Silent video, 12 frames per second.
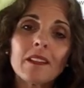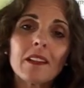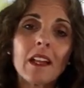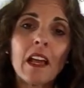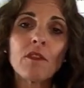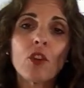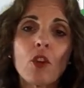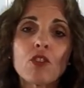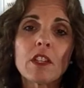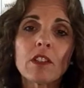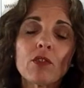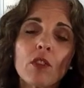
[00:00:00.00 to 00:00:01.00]
Life
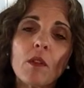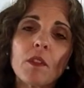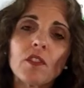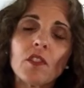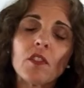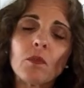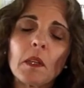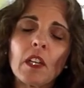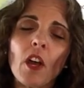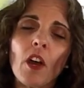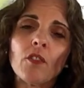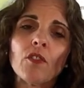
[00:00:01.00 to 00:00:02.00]
Coaching Services
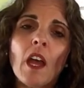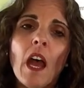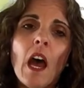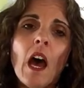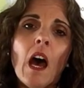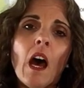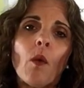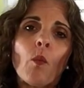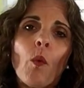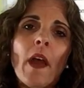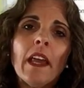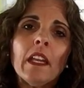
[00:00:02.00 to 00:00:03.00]
because
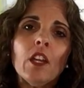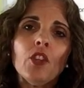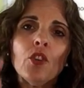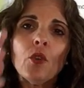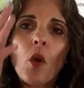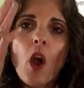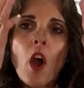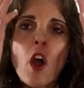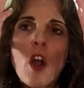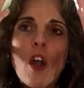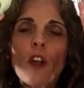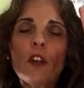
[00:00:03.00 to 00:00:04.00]
when you
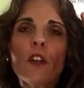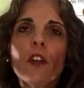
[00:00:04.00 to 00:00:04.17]
are